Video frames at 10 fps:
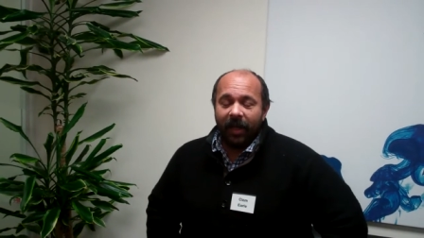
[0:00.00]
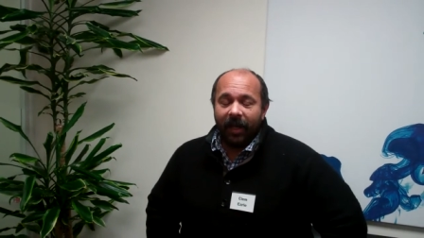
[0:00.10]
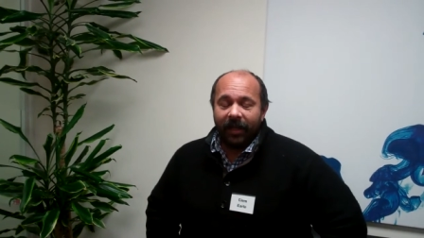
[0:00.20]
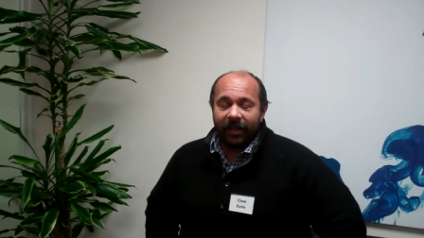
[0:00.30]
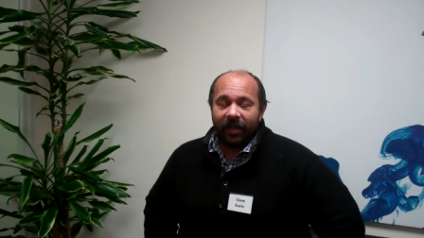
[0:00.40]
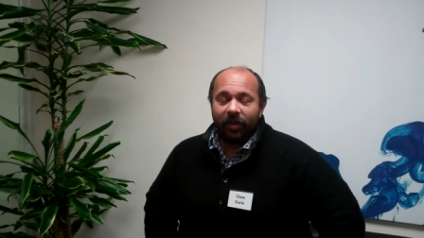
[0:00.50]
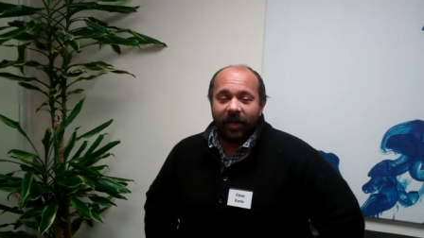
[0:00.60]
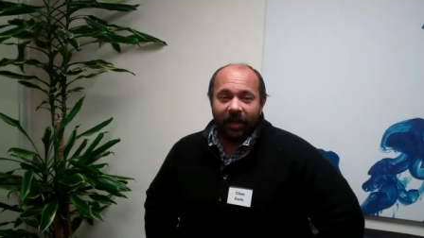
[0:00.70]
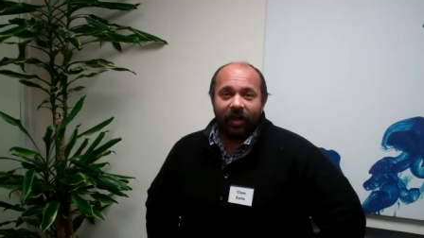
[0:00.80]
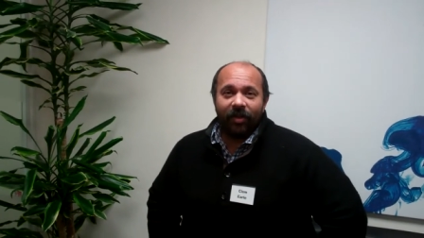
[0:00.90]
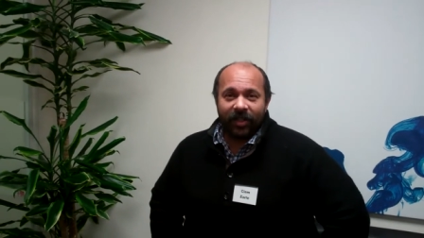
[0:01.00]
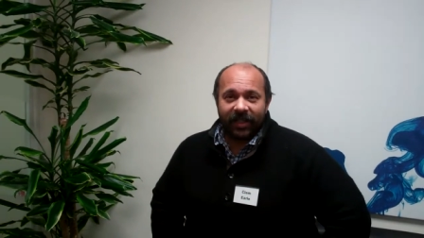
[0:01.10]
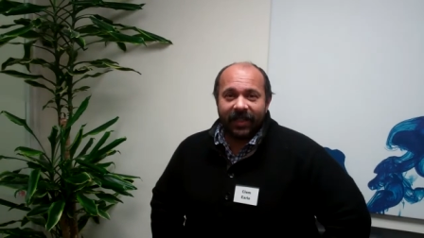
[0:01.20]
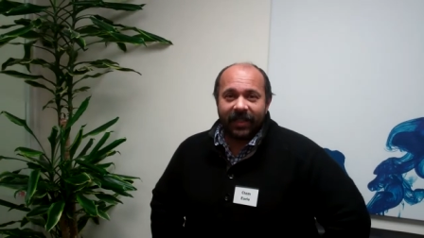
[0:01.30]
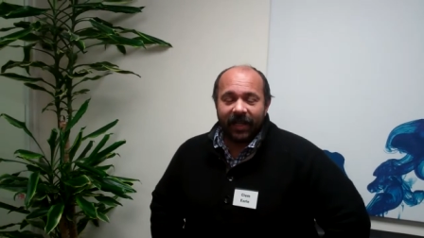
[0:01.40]
I can quite
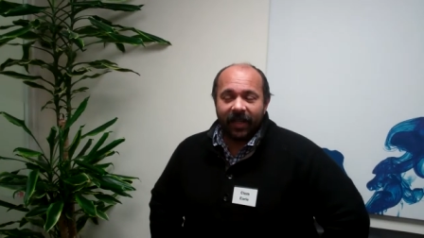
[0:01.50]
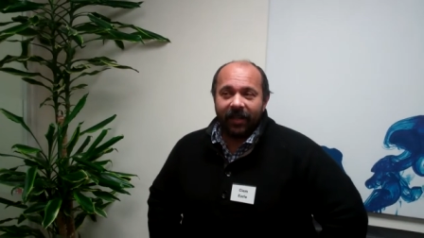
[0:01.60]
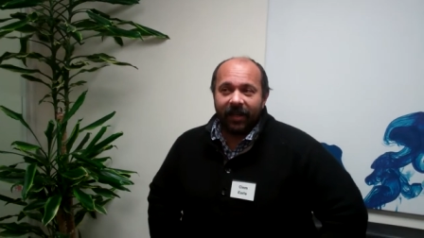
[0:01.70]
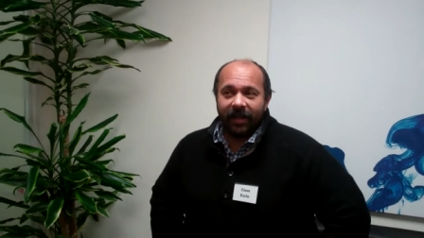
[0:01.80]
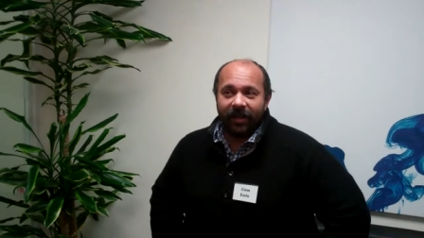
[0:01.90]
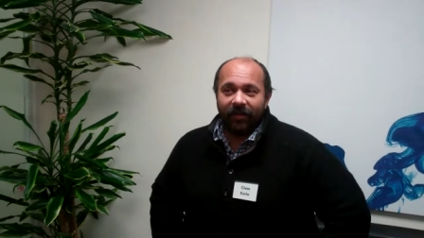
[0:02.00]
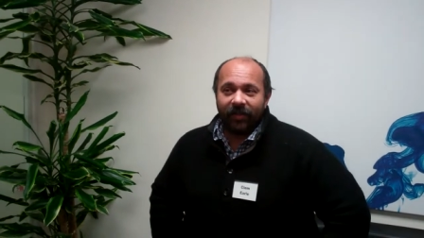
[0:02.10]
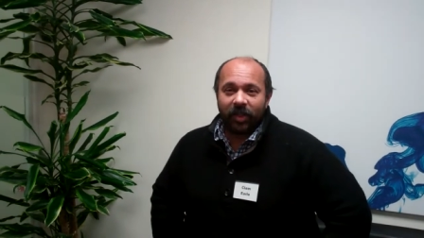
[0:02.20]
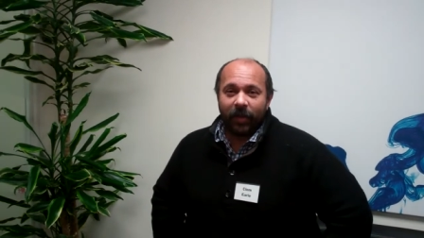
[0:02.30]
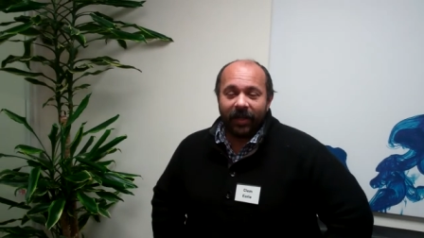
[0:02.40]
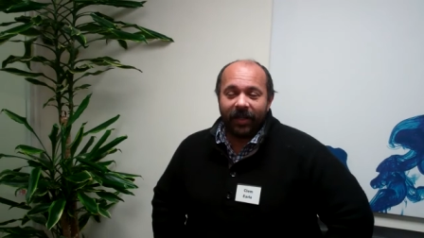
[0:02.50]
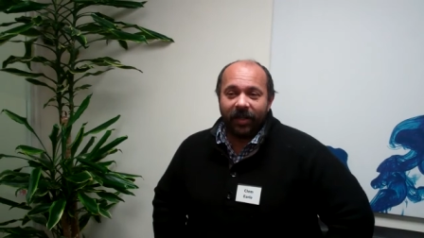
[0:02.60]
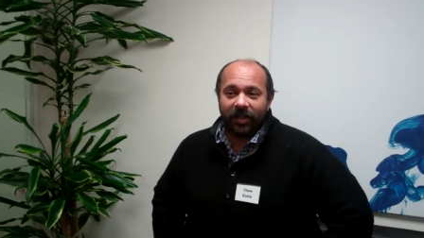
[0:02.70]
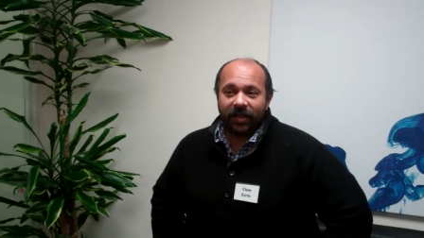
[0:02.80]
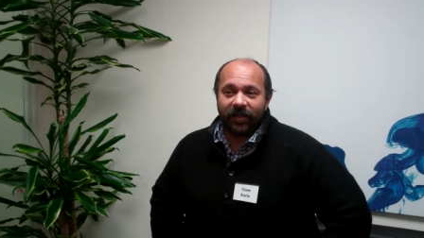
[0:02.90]
honestly say that in over 20
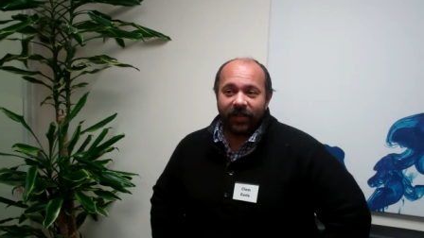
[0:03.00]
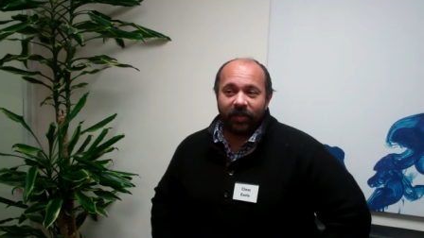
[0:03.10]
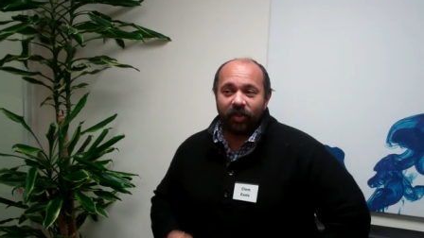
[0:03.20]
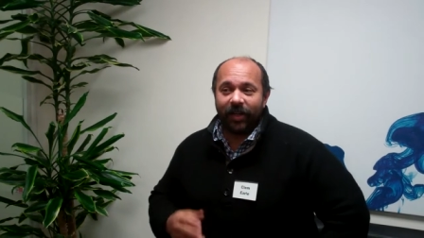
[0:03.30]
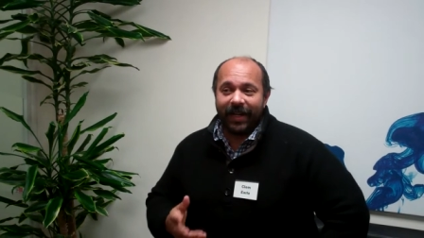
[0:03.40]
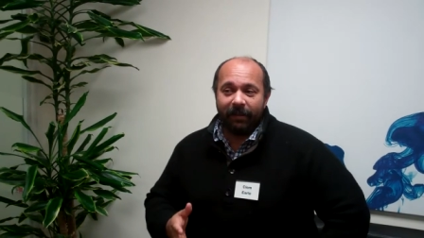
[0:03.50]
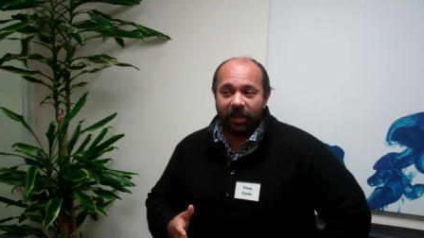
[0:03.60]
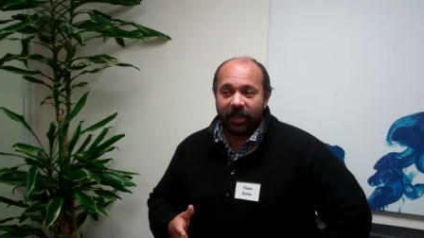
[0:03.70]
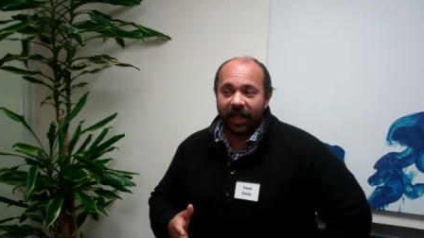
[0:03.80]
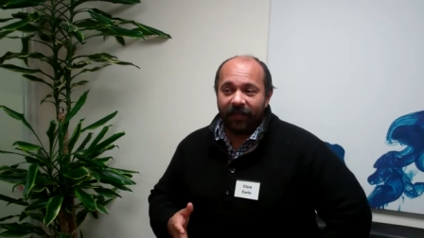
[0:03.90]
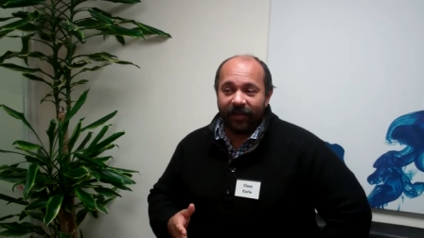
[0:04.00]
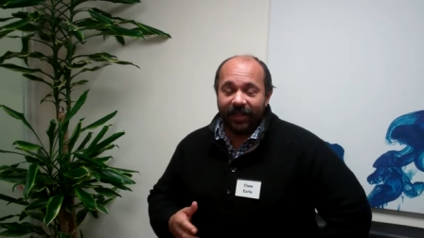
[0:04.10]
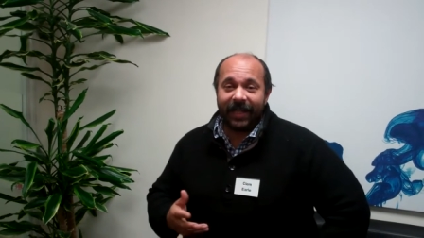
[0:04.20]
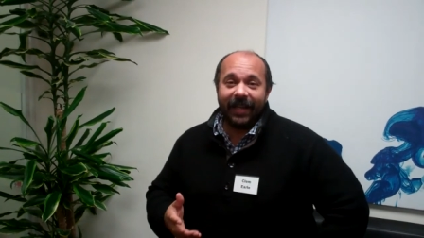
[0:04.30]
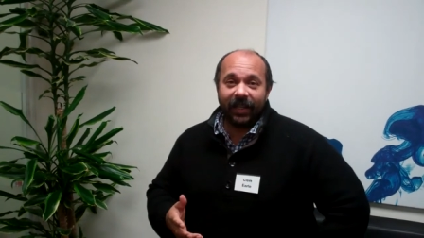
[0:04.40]
years of sort of training myself and
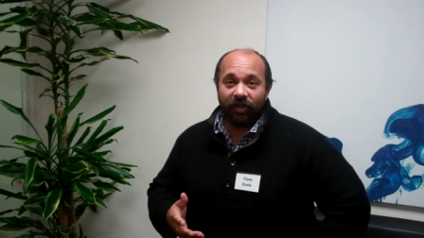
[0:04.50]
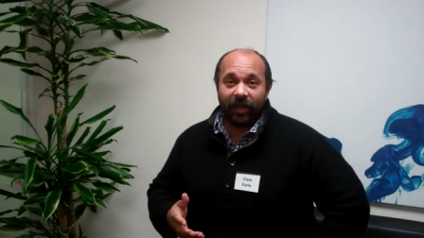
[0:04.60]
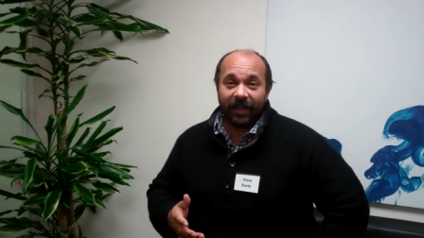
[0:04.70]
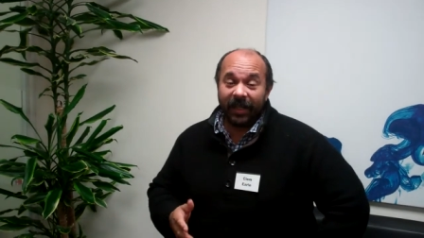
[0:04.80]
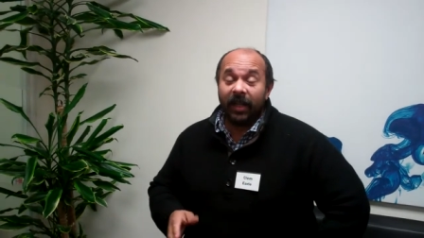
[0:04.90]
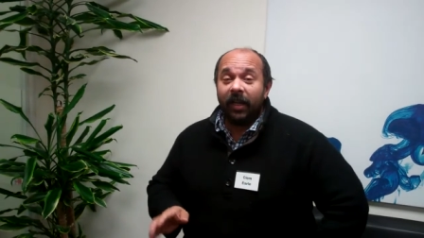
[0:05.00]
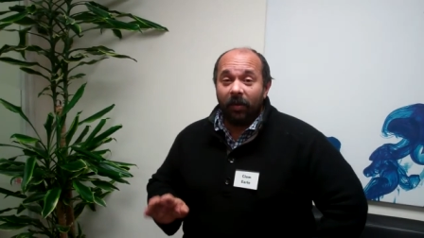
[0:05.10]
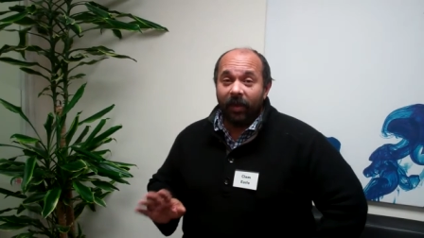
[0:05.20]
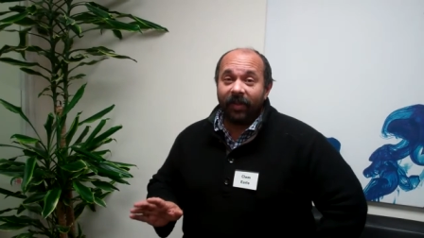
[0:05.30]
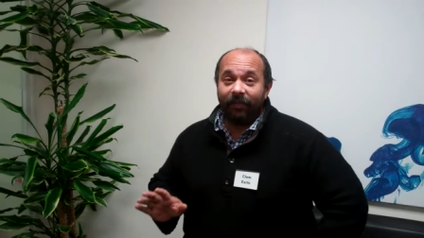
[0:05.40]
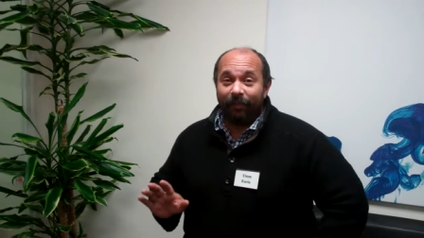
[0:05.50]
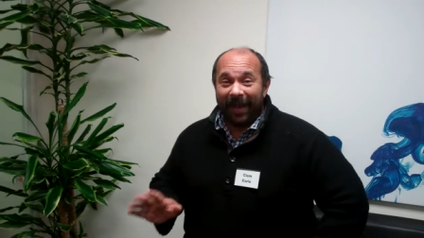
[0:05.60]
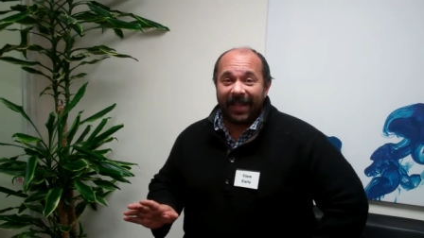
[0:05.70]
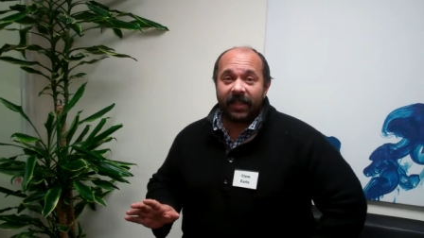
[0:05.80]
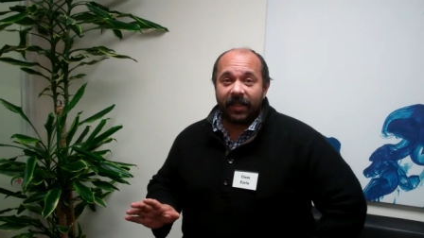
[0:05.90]
attending trains, one of the
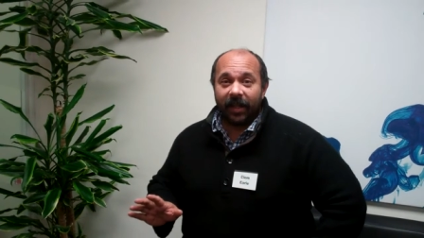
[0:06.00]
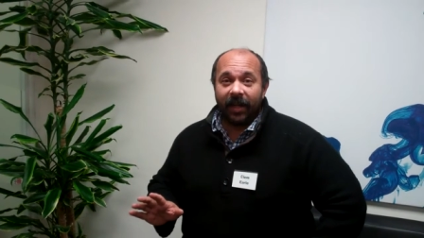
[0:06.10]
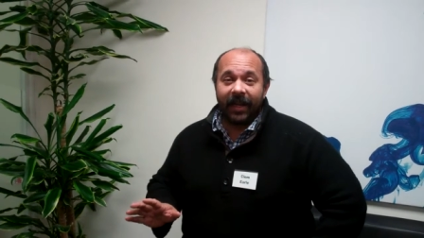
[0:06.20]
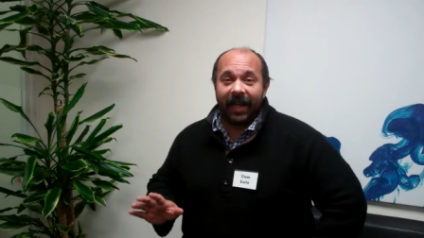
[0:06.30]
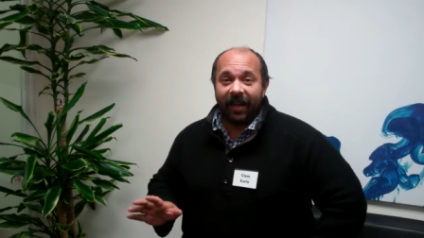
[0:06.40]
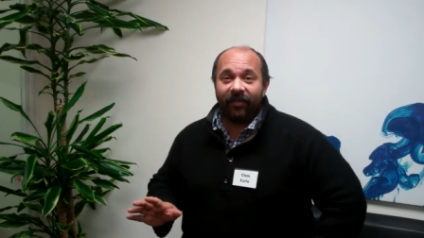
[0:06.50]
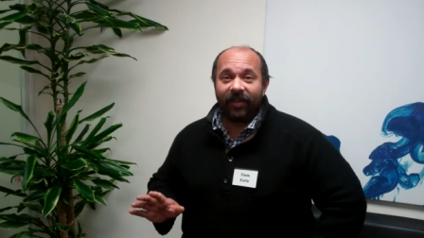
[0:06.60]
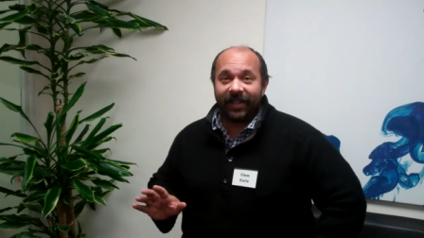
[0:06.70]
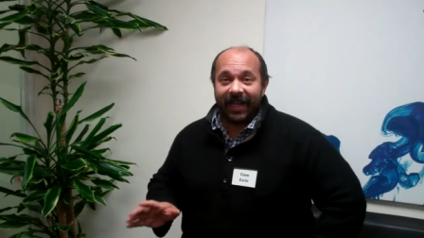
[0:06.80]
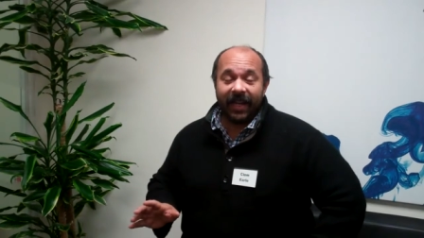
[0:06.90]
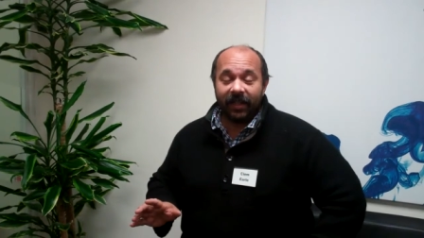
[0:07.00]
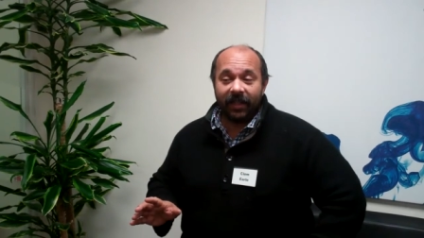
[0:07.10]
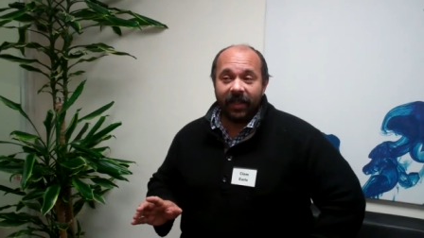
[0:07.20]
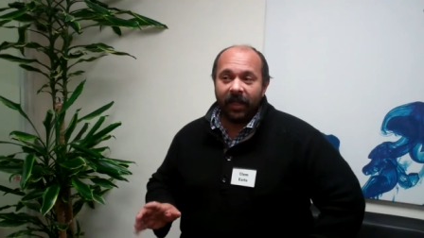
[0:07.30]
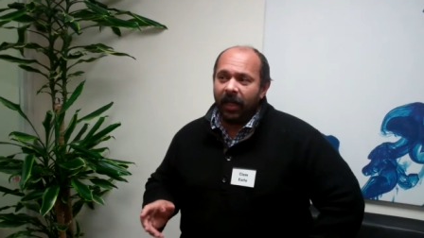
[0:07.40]
best I have attended.